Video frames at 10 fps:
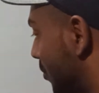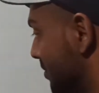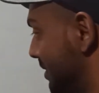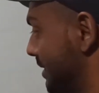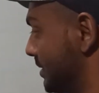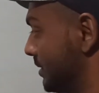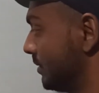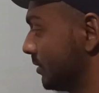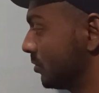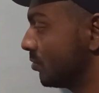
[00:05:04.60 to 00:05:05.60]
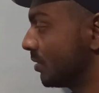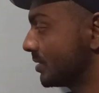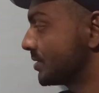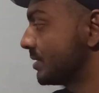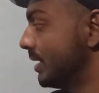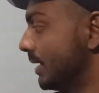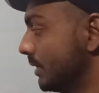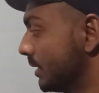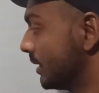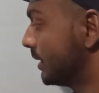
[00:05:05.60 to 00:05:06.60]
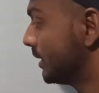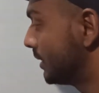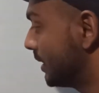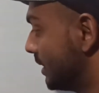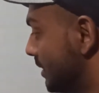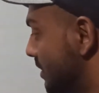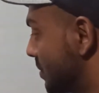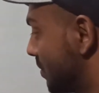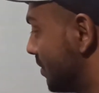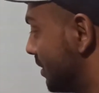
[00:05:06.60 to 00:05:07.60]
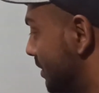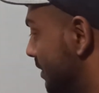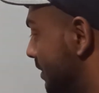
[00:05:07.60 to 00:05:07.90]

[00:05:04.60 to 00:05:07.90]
cross section throughout its length, then this solid